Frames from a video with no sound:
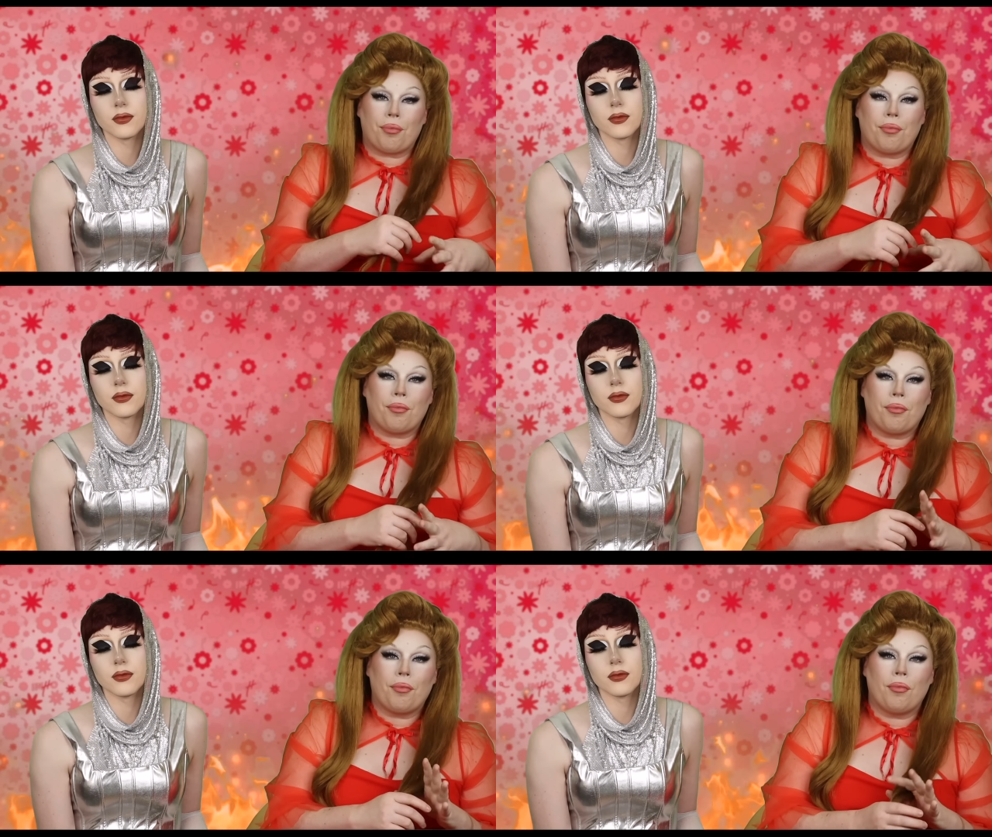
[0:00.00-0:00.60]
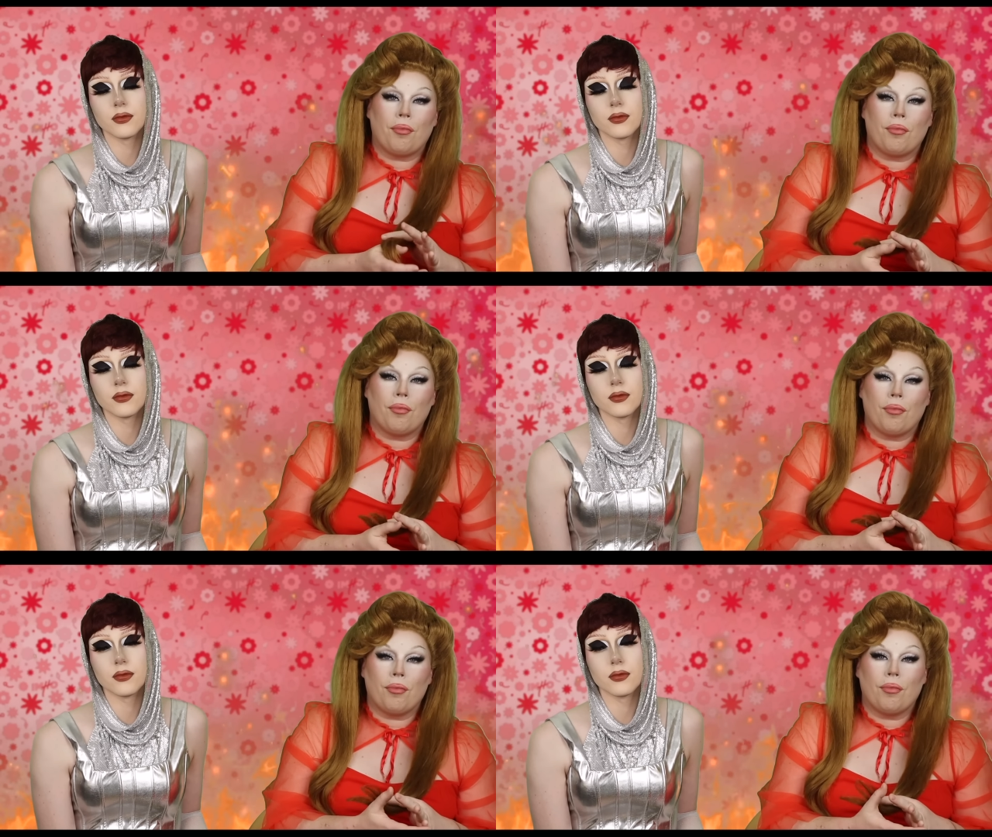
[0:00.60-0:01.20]

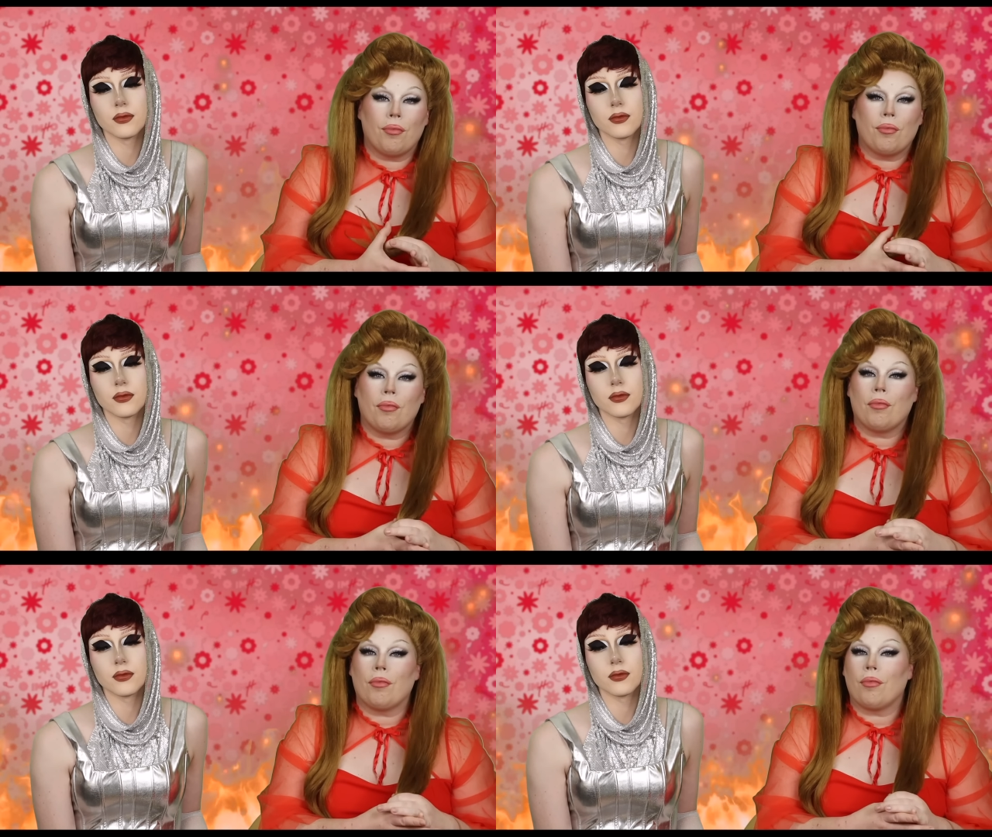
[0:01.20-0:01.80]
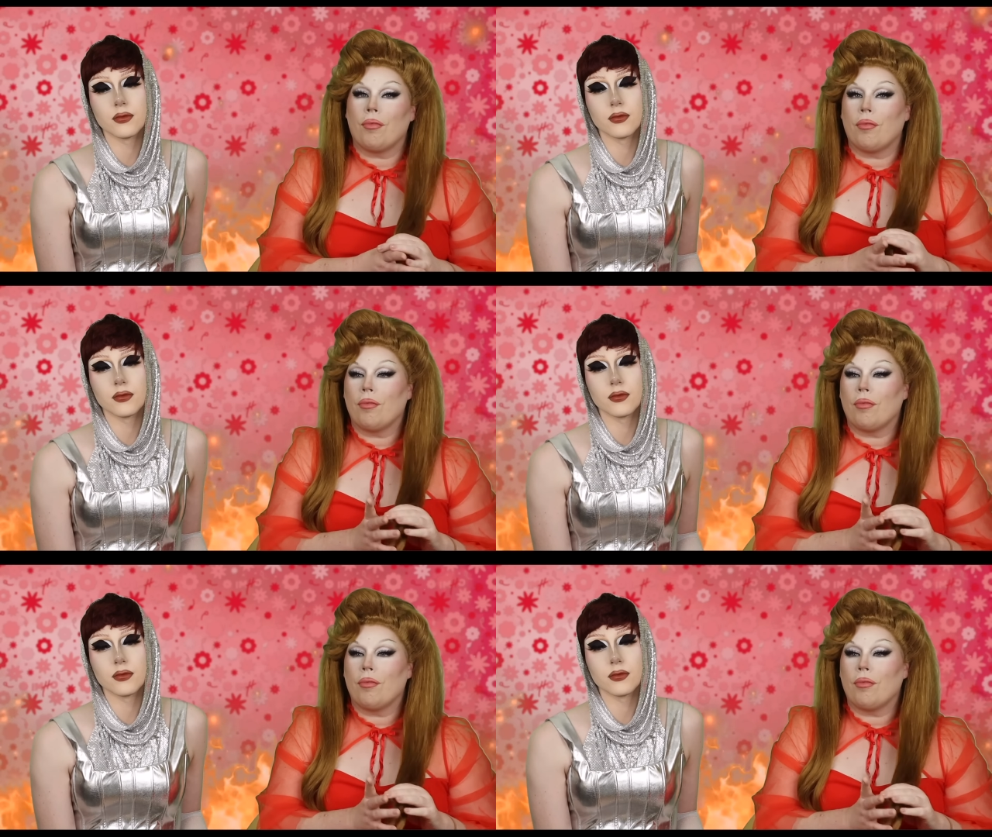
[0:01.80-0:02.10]
[no speech]